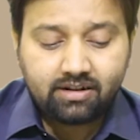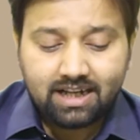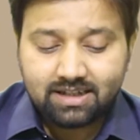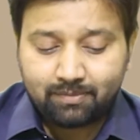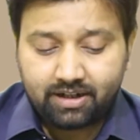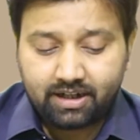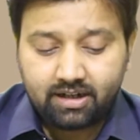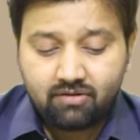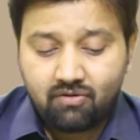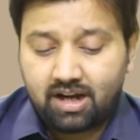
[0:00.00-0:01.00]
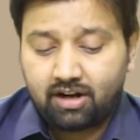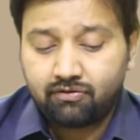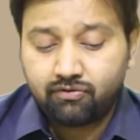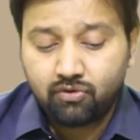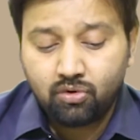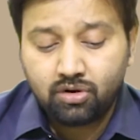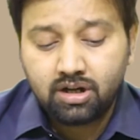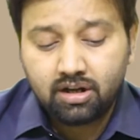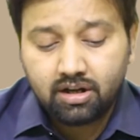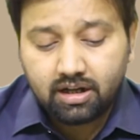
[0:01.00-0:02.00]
transmitted via food